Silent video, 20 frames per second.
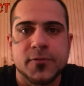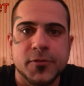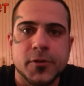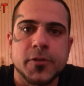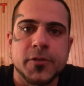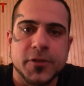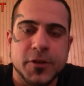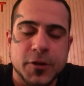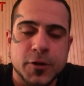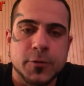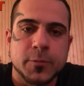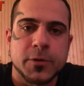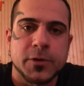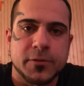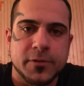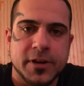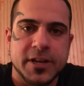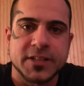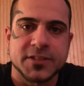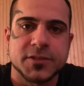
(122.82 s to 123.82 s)
for the human
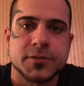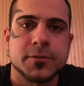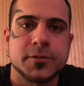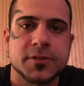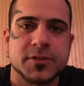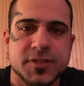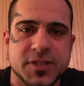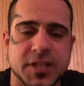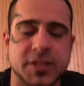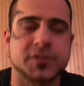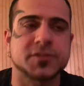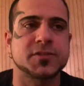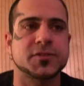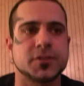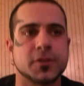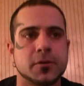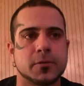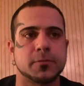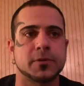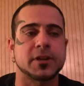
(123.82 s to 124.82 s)
race to exist.
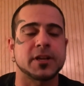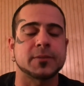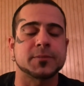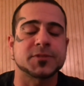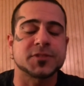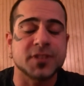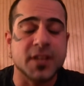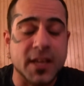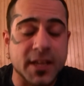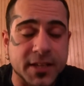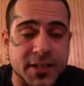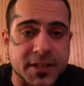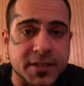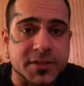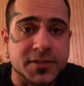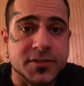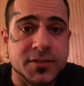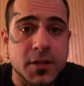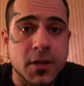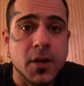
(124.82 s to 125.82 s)
So what I'm saying
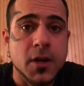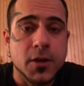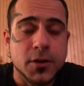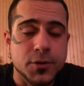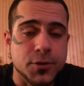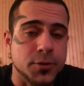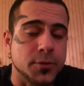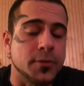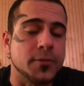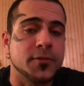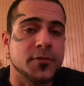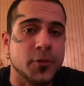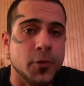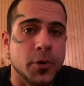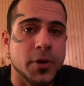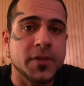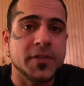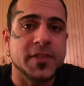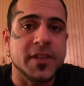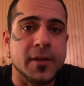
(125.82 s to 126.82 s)
is, to
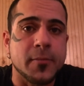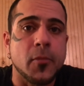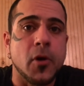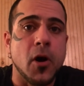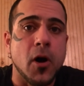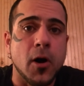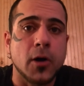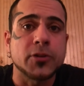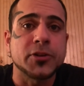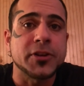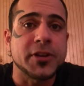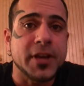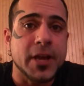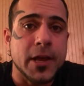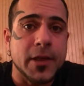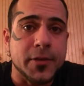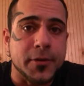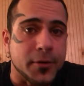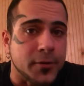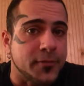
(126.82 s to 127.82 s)
avoid them
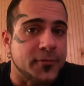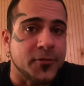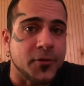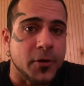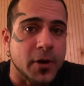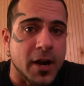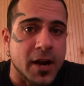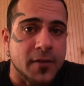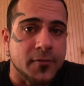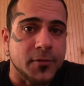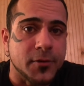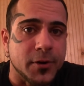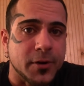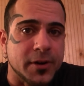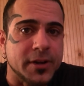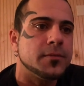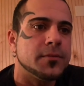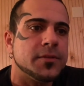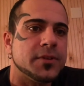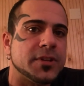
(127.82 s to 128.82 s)
altogether
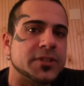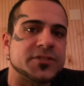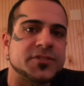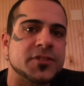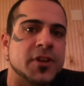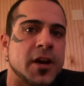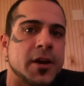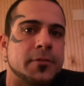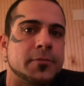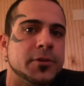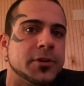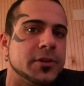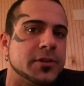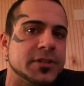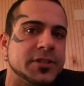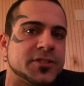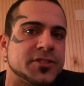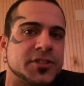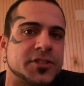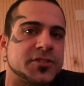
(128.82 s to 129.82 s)
forever, it's not a
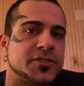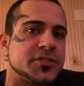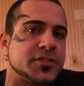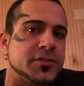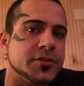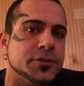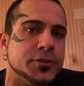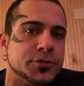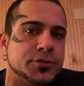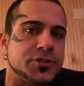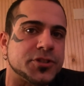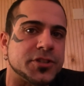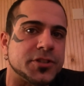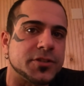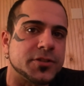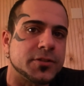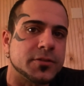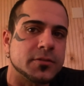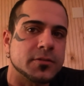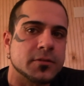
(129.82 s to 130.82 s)
realistic
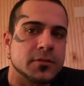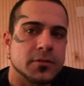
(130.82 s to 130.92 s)
solution